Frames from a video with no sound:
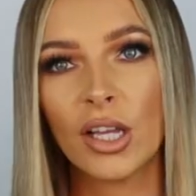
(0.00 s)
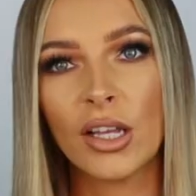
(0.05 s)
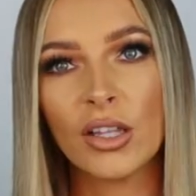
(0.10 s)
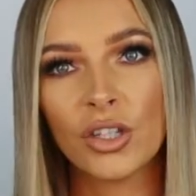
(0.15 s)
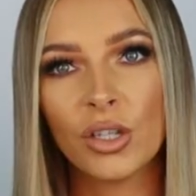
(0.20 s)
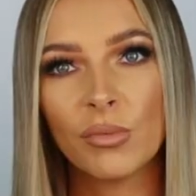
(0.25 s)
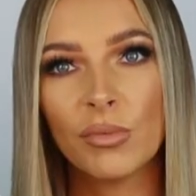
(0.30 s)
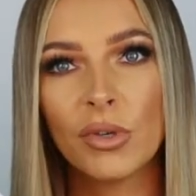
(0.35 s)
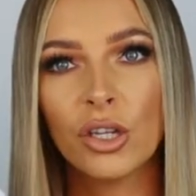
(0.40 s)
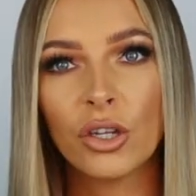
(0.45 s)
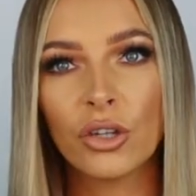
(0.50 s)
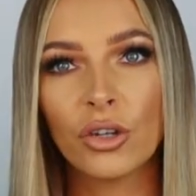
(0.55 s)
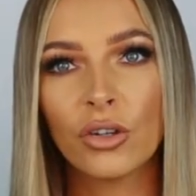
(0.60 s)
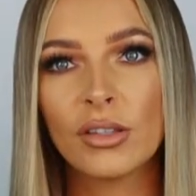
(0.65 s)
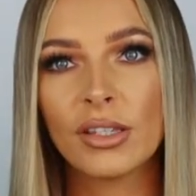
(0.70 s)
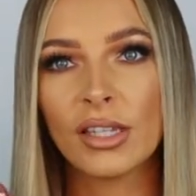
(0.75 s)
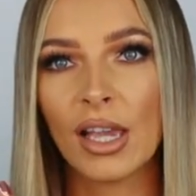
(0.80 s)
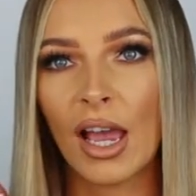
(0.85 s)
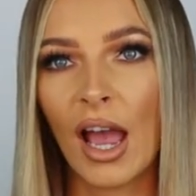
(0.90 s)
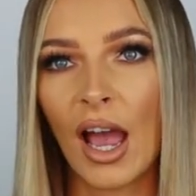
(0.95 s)
it's something good
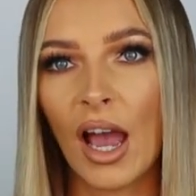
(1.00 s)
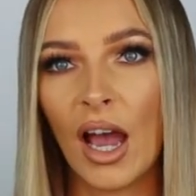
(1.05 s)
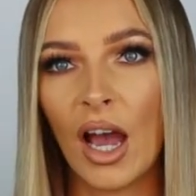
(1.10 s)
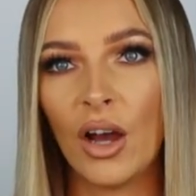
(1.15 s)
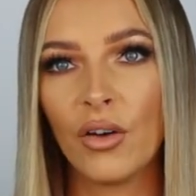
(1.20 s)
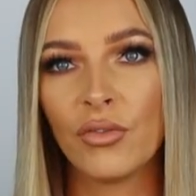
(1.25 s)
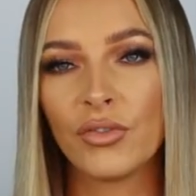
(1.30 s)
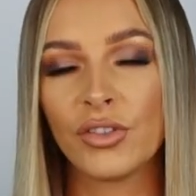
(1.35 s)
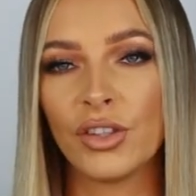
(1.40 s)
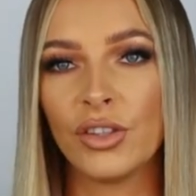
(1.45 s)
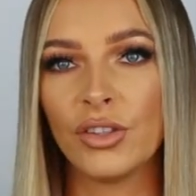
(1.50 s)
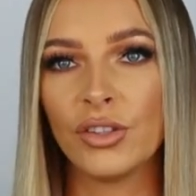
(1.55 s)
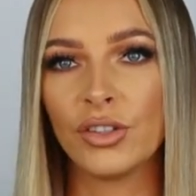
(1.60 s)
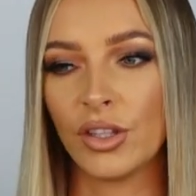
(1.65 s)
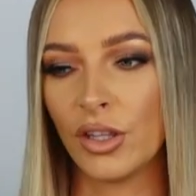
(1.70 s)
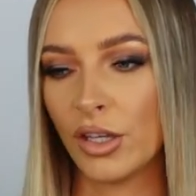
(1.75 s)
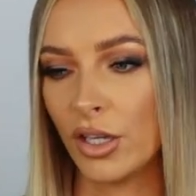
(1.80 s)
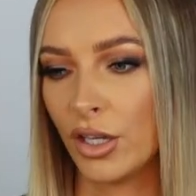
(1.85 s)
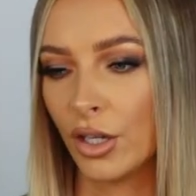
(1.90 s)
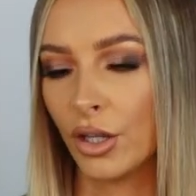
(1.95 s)
to have
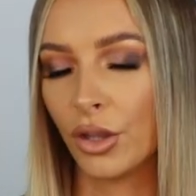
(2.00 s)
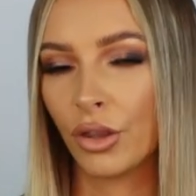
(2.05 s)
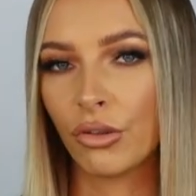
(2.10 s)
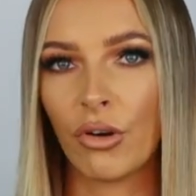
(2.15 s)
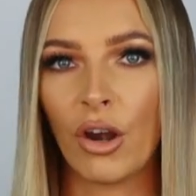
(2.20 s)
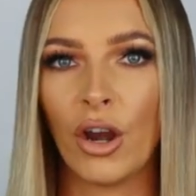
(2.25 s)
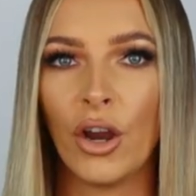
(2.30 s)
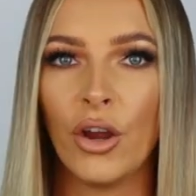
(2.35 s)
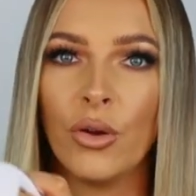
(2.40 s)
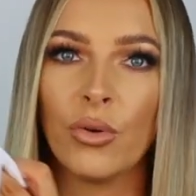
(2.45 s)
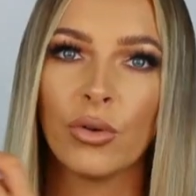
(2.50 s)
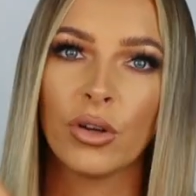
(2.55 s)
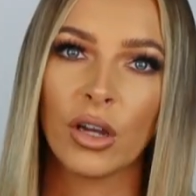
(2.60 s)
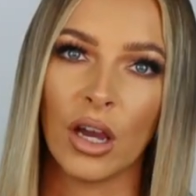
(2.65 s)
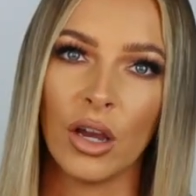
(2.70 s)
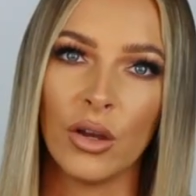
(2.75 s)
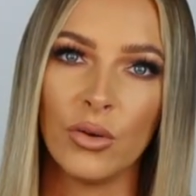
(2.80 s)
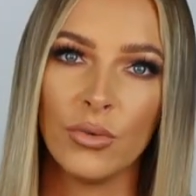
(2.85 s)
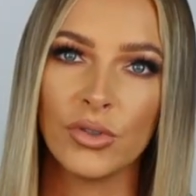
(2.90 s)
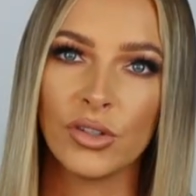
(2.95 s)
so that you can throw
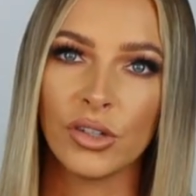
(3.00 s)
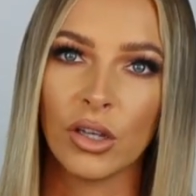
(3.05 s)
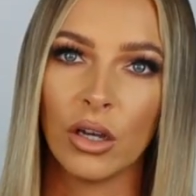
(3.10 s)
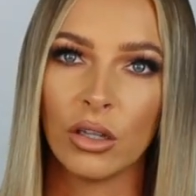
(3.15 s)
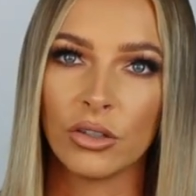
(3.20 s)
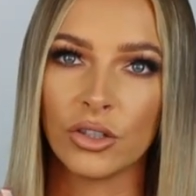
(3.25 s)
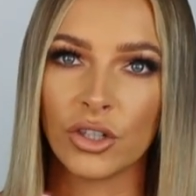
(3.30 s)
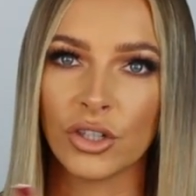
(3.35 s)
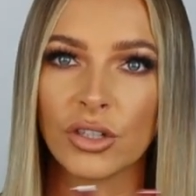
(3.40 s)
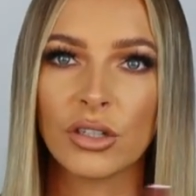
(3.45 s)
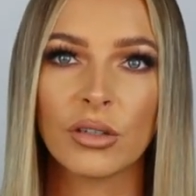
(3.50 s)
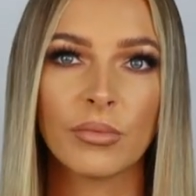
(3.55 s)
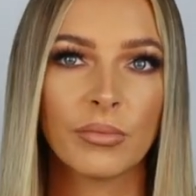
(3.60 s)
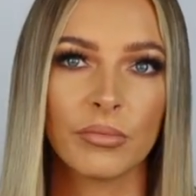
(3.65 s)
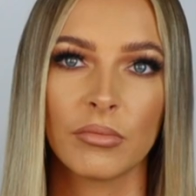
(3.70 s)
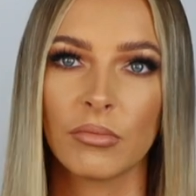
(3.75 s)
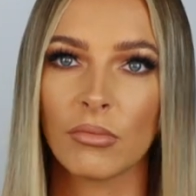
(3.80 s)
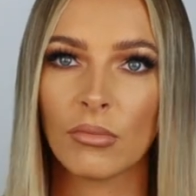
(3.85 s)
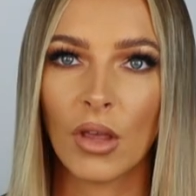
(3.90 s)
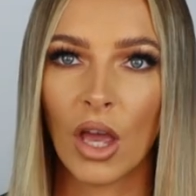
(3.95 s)
coats on just
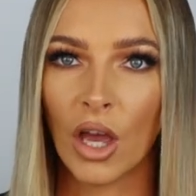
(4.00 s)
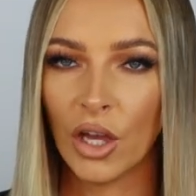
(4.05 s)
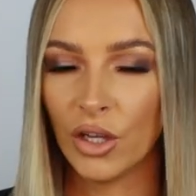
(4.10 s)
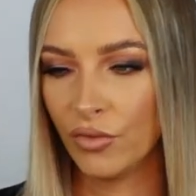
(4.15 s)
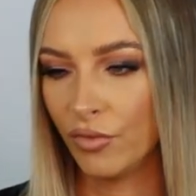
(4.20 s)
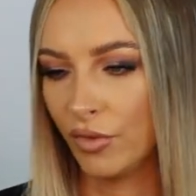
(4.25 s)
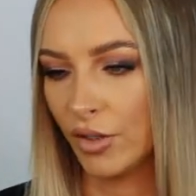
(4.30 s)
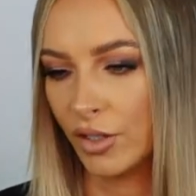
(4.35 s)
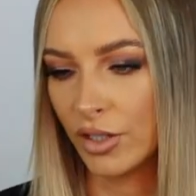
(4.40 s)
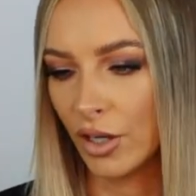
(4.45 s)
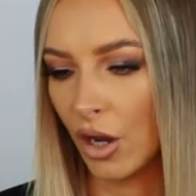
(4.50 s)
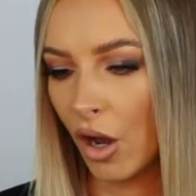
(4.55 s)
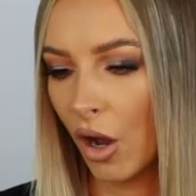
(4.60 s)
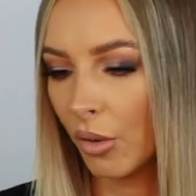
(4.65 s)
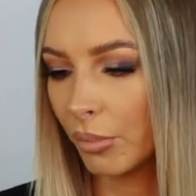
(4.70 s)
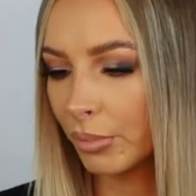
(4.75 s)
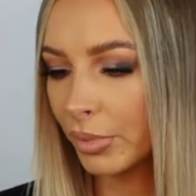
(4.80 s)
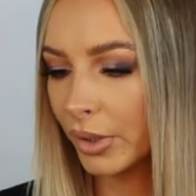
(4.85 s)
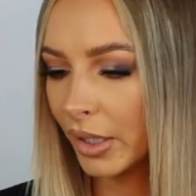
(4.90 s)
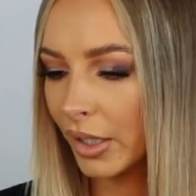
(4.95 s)
over the
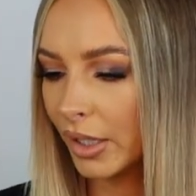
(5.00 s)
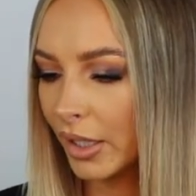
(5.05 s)
top.